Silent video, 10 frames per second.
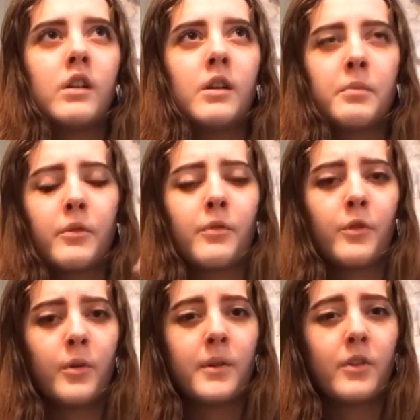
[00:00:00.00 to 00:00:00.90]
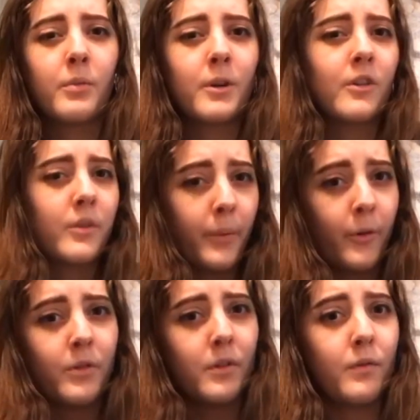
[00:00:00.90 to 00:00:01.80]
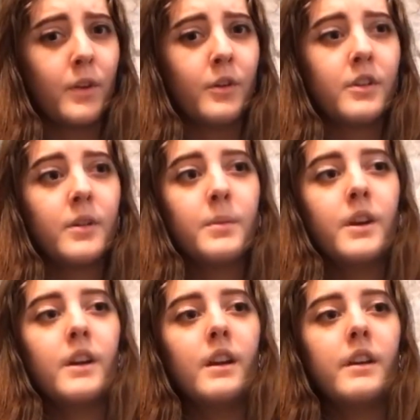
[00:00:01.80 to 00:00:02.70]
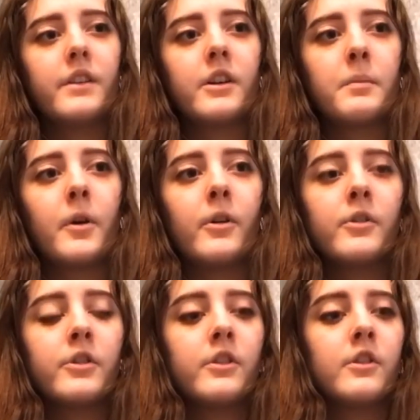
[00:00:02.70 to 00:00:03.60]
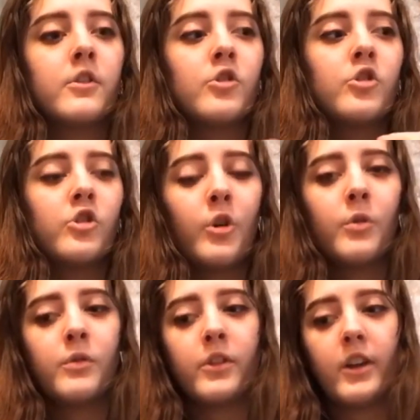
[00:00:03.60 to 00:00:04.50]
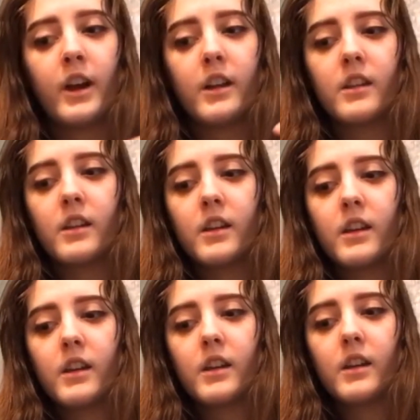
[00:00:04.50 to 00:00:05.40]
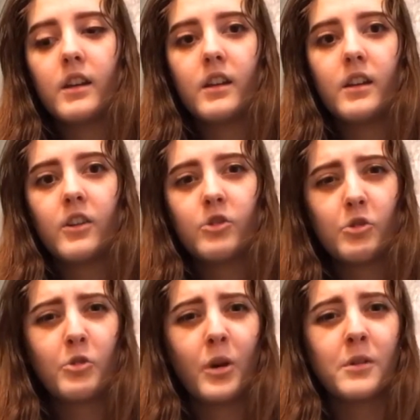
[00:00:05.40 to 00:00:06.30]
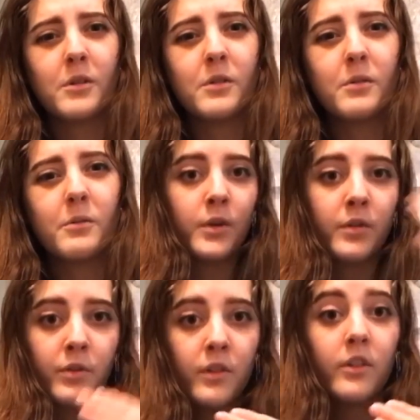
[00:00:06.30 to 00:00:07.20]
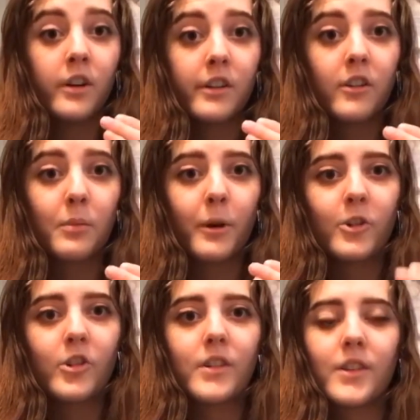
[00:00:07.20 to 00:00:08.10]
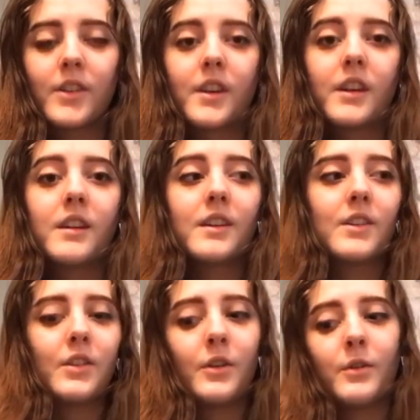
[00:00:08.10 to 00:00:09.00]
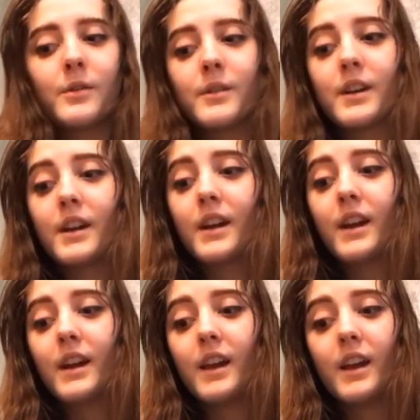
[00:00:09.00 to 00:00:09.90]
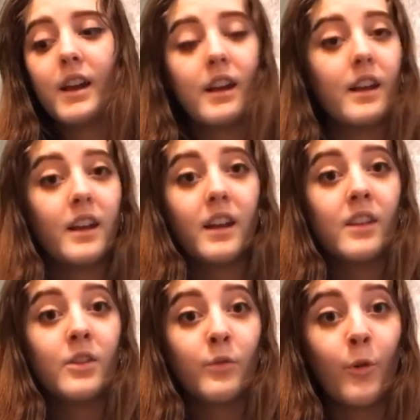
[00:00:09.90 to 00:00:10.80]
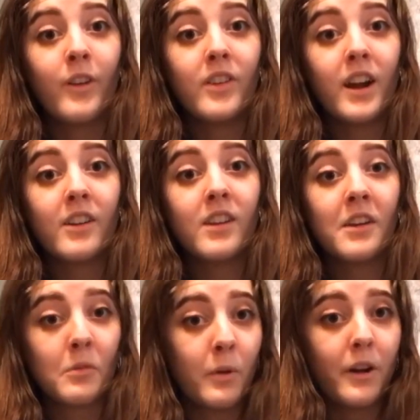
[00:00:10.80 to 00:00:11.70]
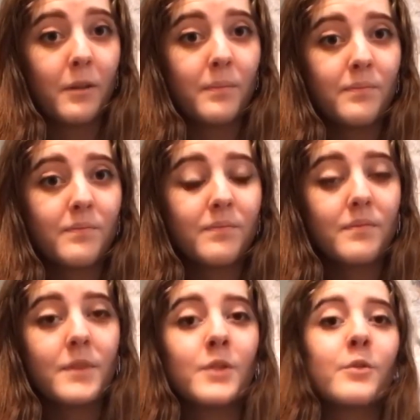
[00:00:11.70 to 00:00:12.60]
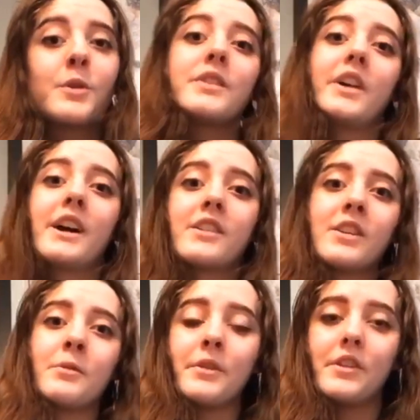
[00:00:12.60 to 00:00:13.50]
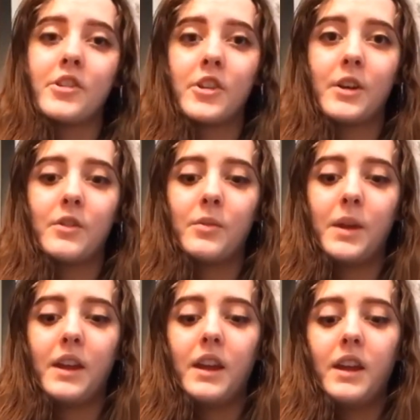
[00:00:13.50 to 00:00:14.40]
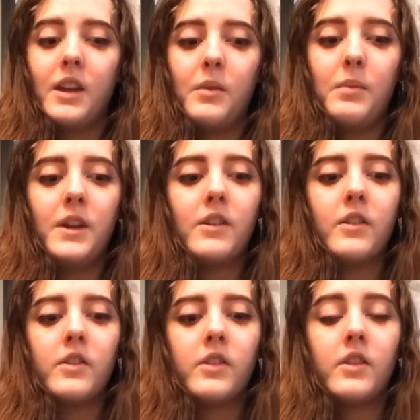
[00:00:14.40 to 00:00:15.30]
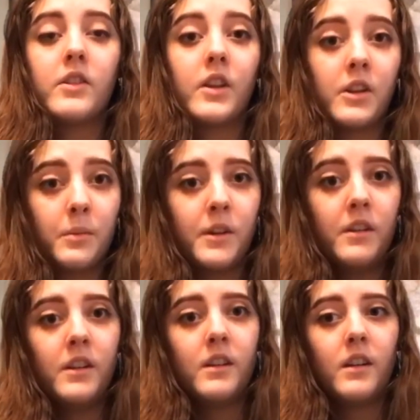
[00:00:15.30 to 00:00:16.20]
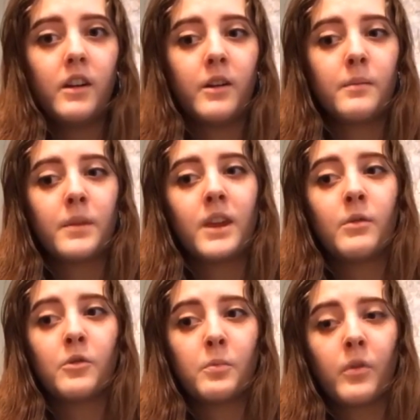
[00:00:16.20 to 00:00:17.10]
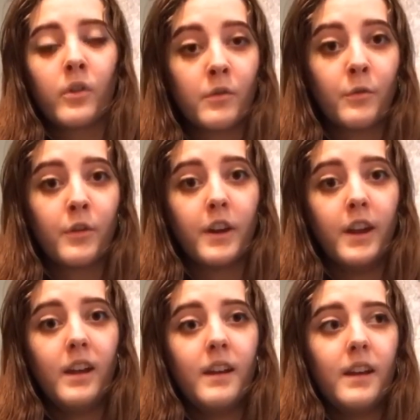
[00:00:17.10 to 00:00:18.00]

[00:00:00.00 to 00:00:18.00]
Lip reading: a performance where you're supposed to feel numb, Sarah Paulson shows that struggle with dull expressions. So, the voice acting as well. The voice acting really stood out to me, because Solomon, he was born free,